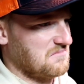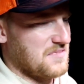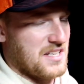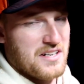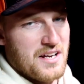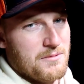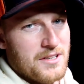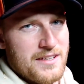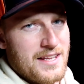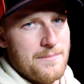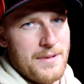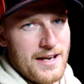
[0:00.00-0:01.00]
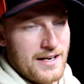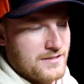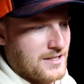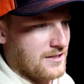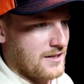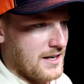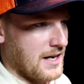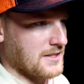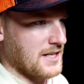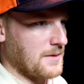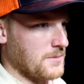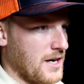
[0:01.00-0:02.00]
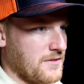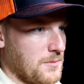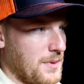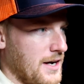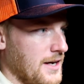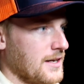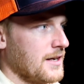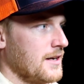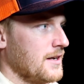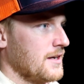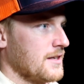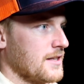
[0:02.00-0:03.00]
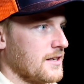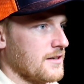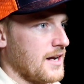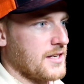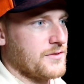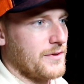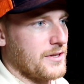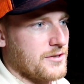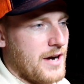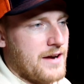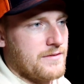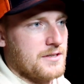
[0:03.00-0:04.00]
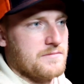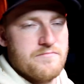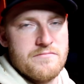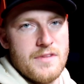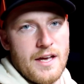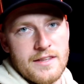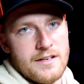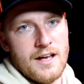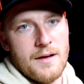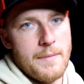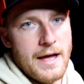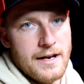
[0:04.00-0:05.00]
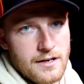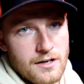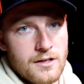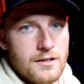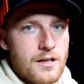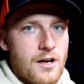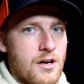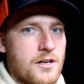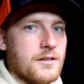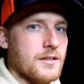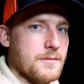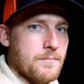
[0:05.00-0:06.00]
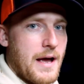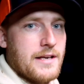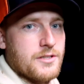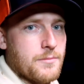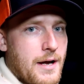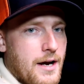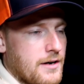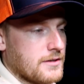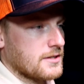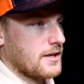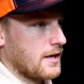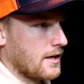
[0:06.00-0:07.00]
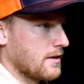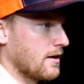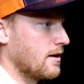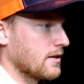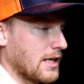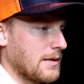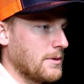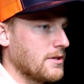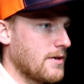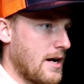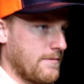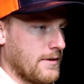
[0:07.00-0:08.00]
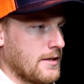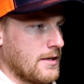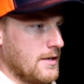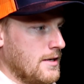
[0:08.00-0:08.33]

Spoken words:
They're not really that bad. I've seen her at nighttime driving by. They're nice for the driver, and they're not bad at all on passerbyers and oncoming traffic.